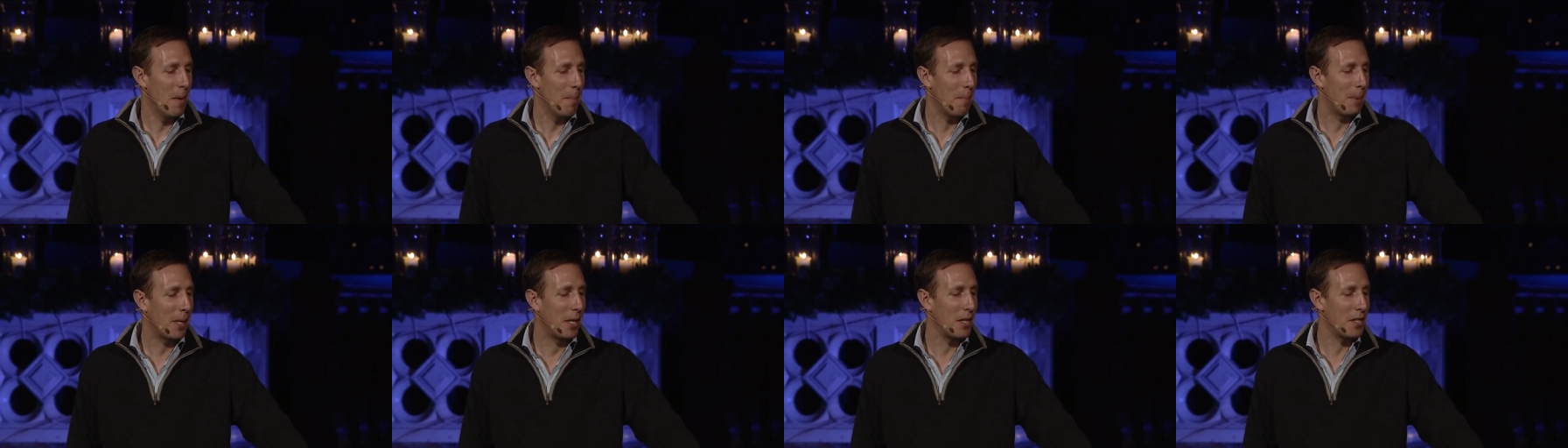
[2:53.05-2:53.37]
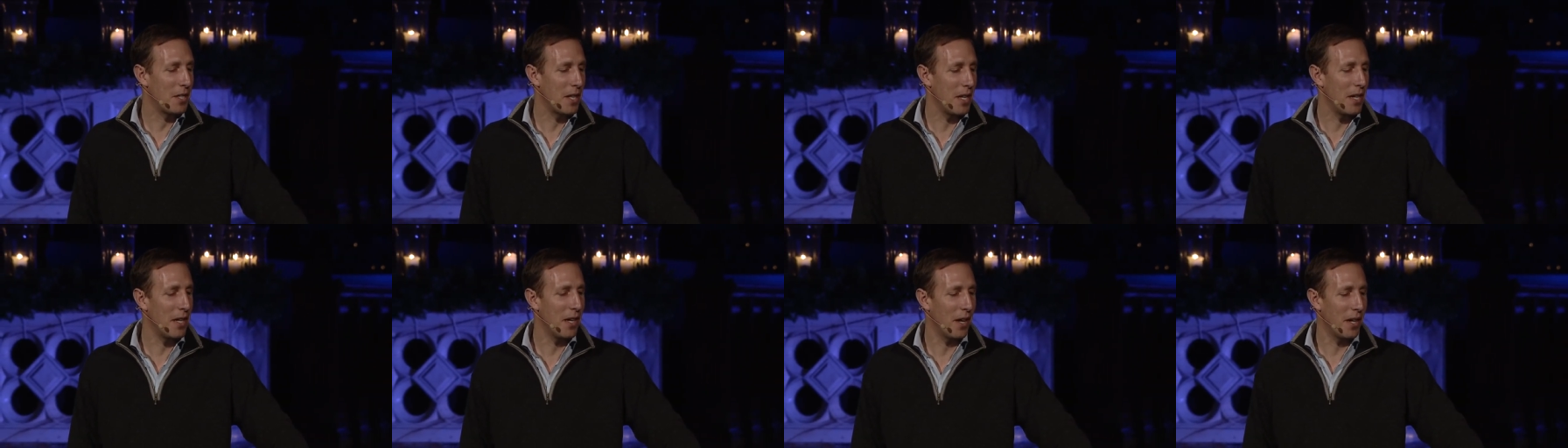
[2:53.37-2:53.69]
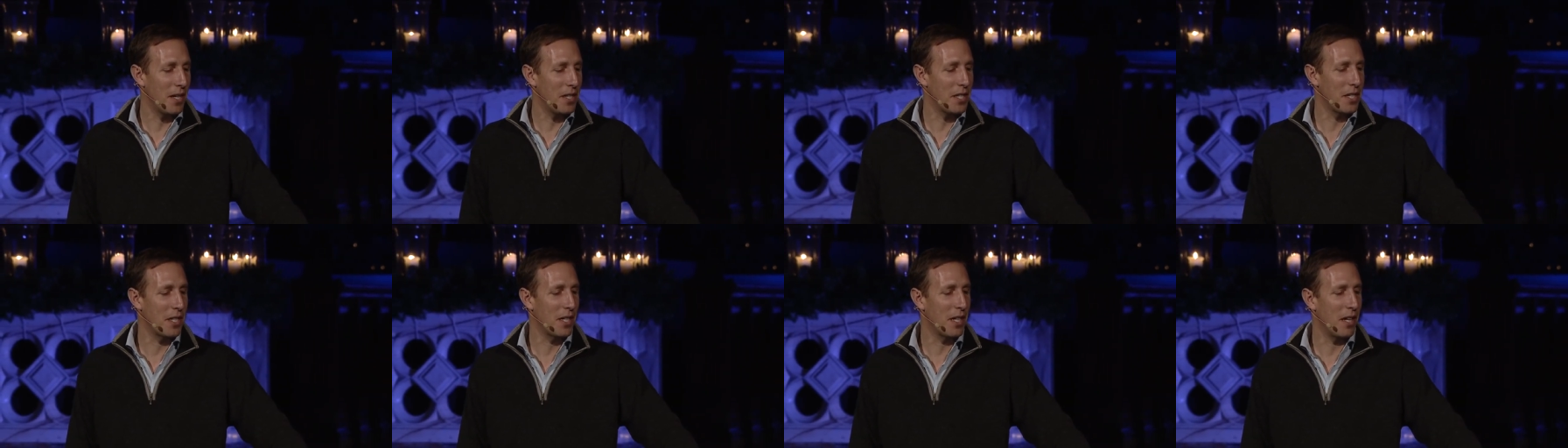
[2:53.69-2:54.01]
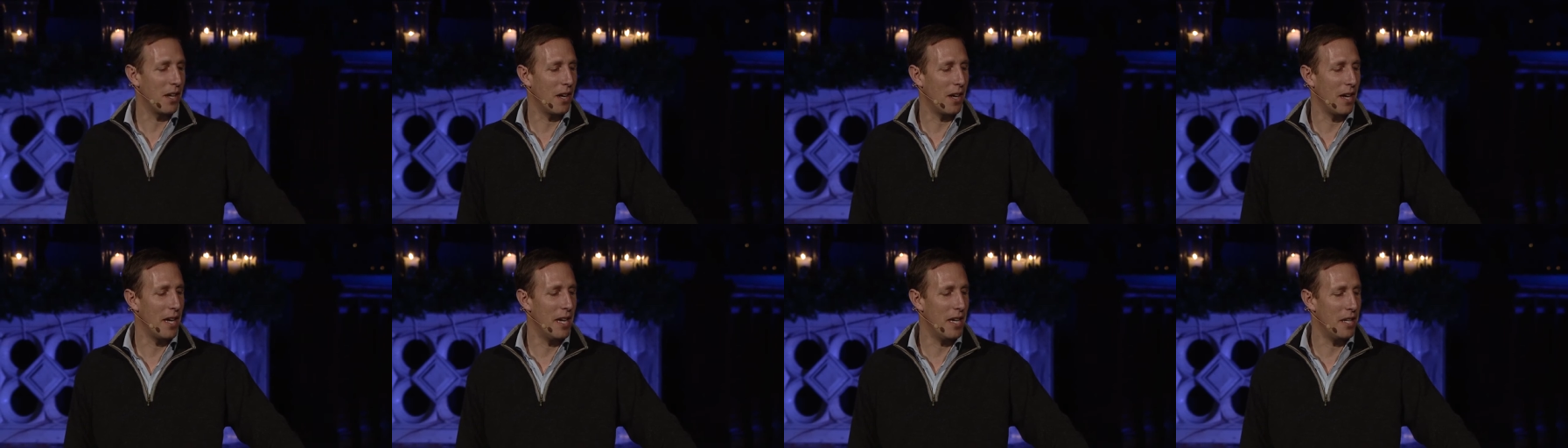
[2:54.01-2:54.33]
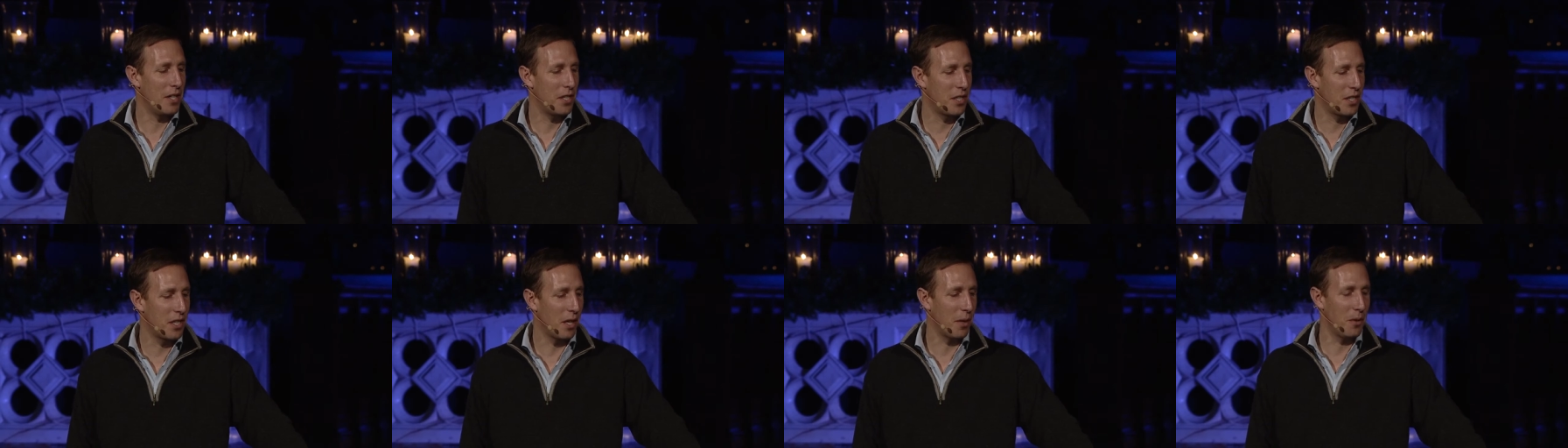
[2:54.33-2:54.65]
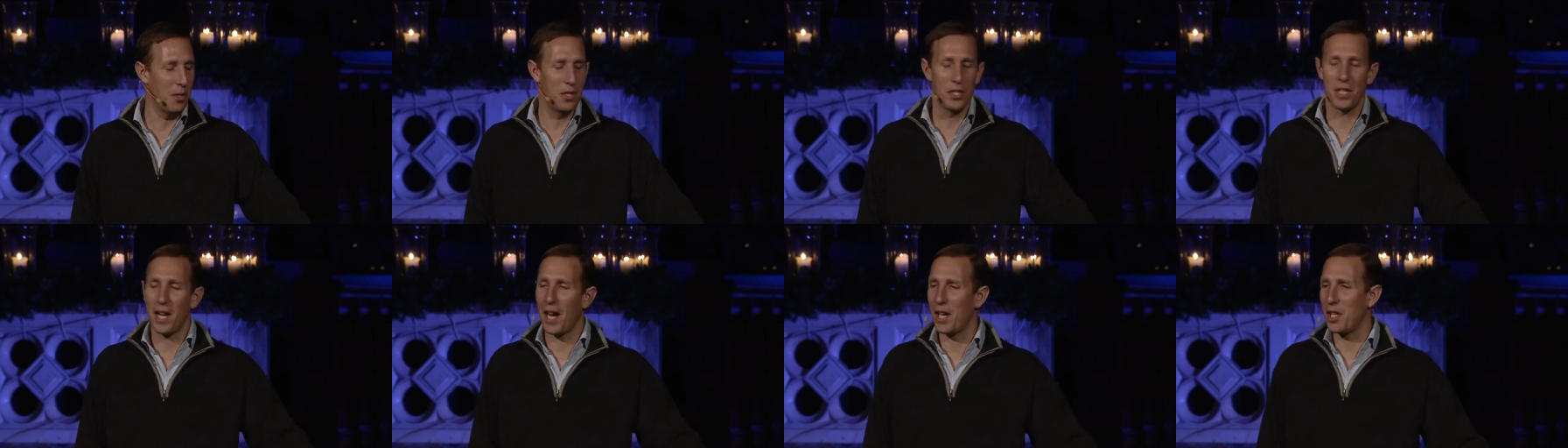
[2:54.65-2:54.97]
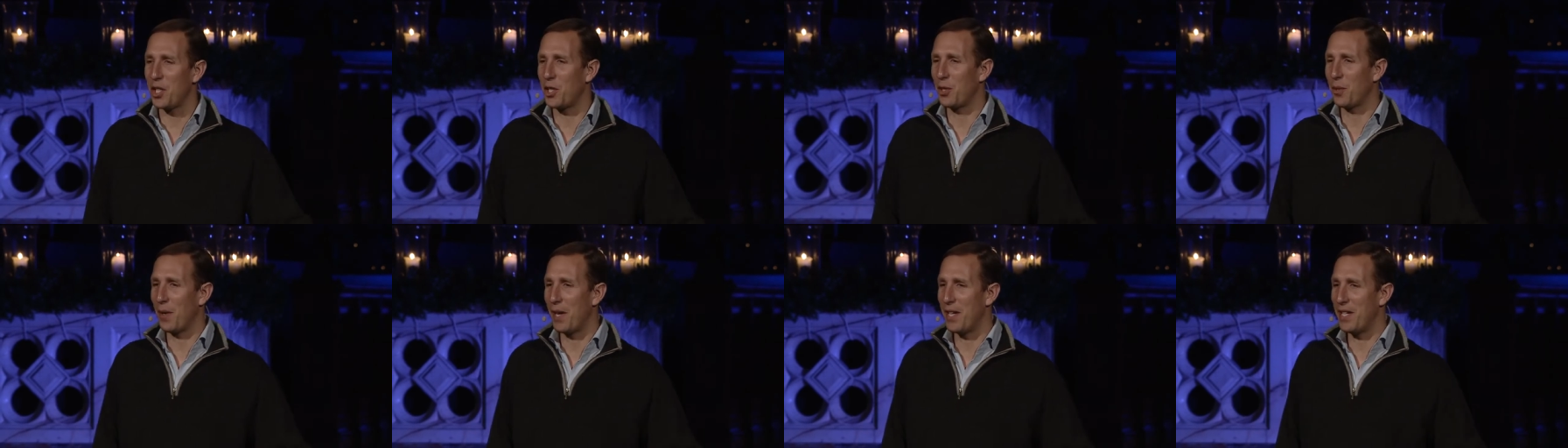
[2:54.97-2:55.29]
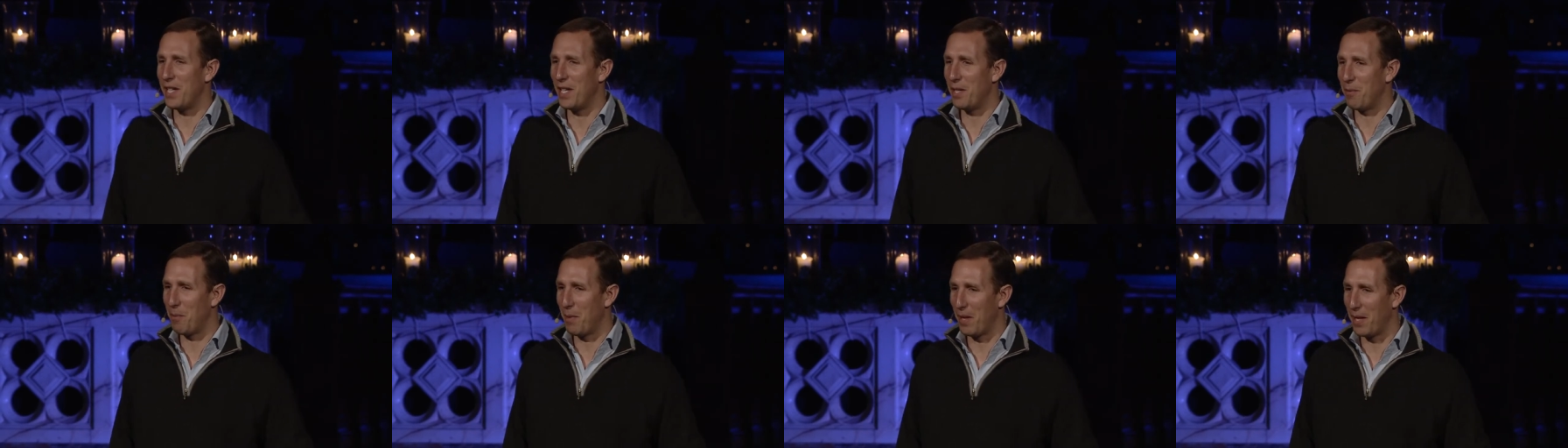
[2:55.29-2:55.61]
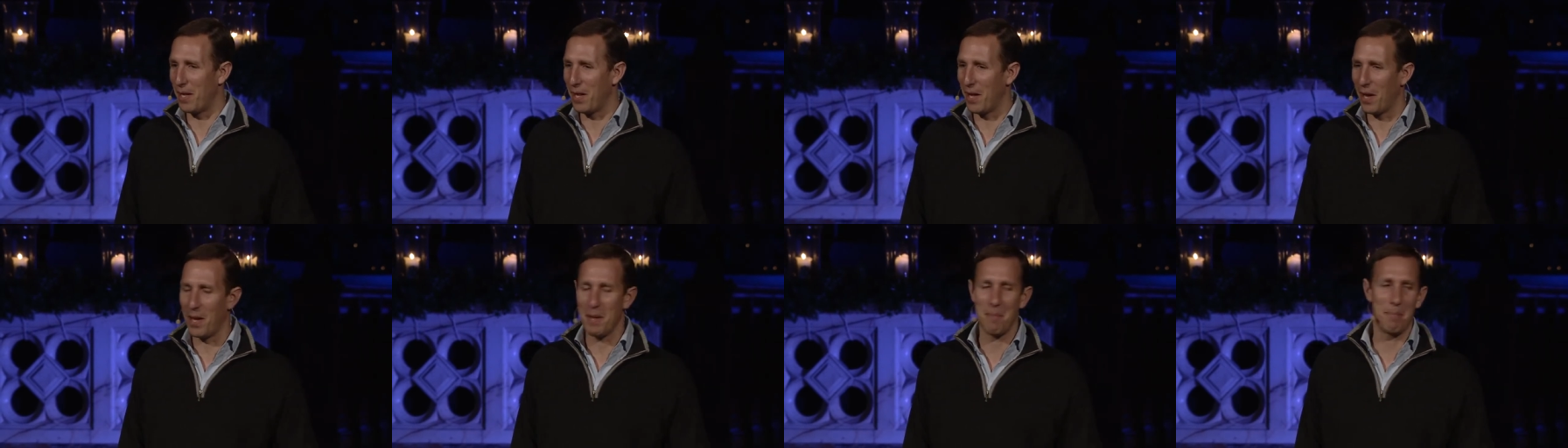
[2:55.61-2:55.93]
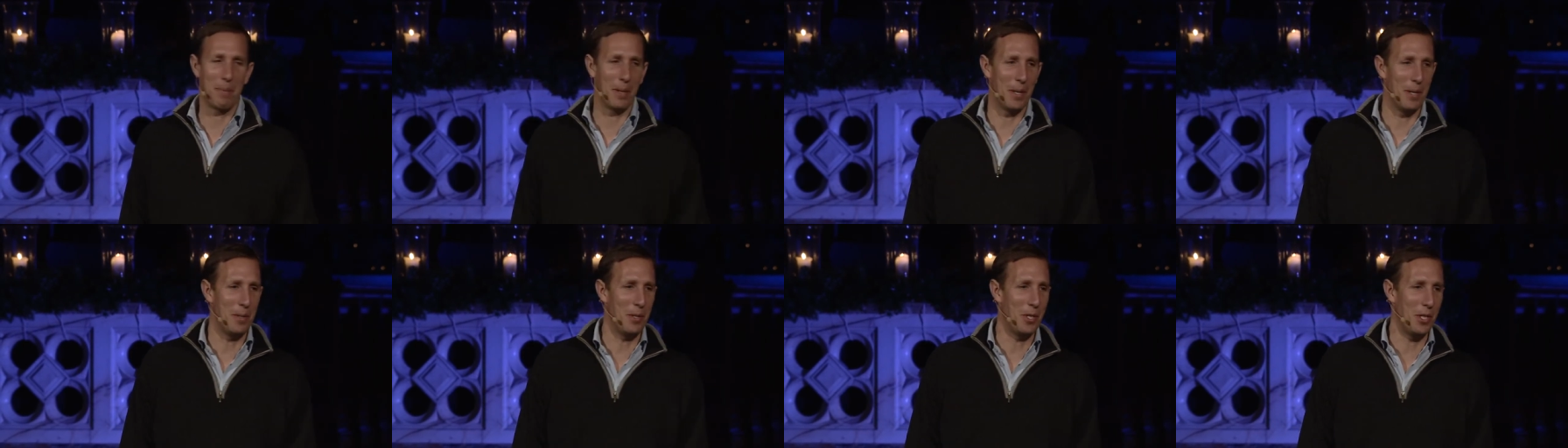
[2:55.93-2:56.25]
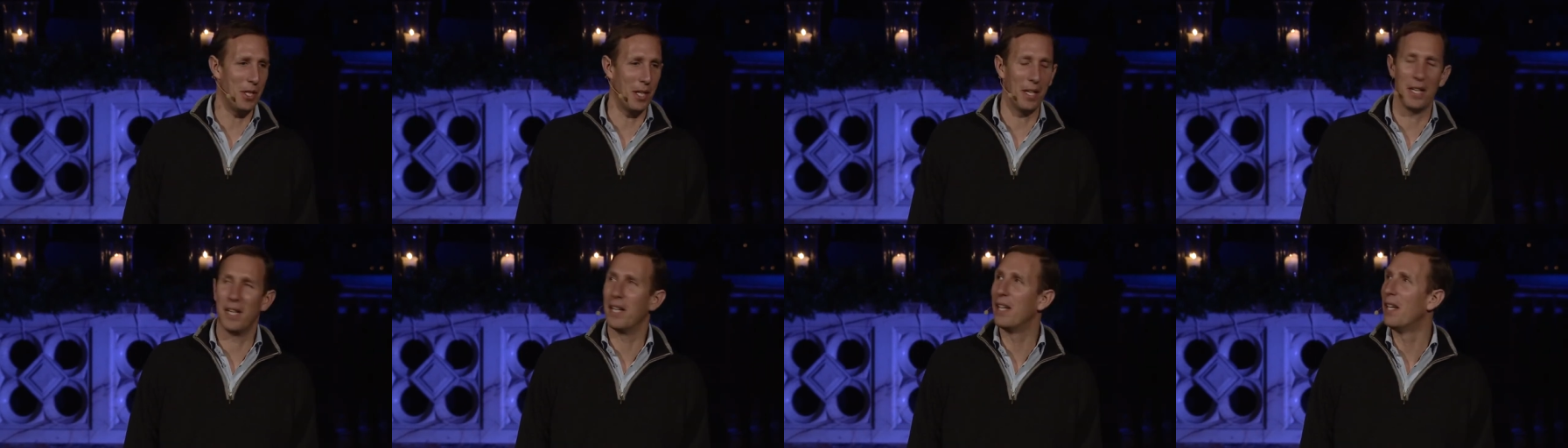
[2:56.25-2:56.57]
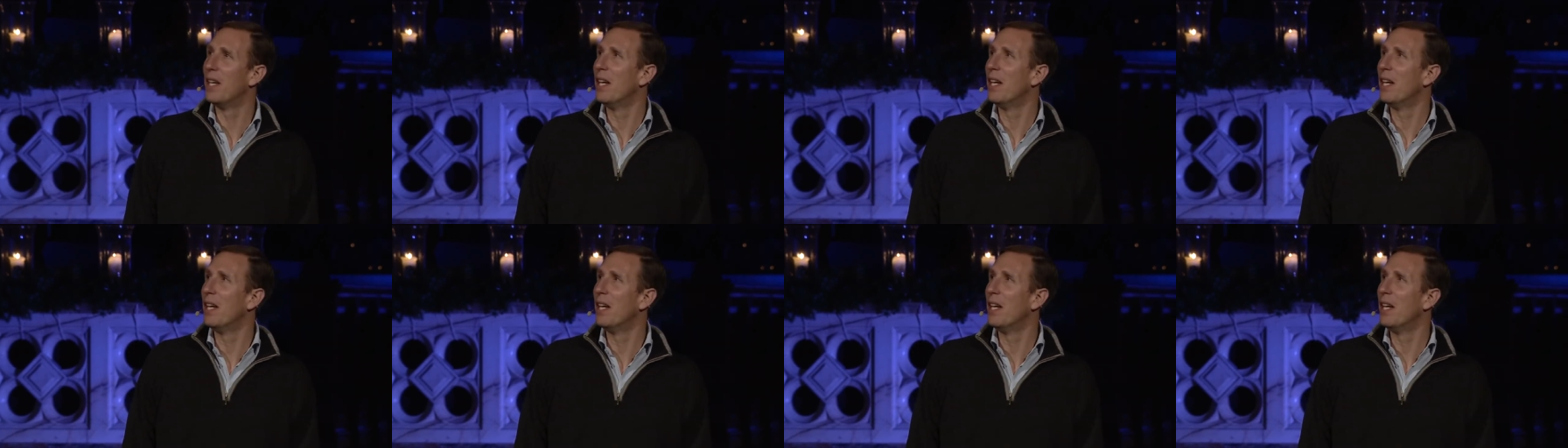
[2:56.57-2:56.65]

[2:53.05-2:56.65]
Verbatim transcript: because the night sky is so saturated with light pollution.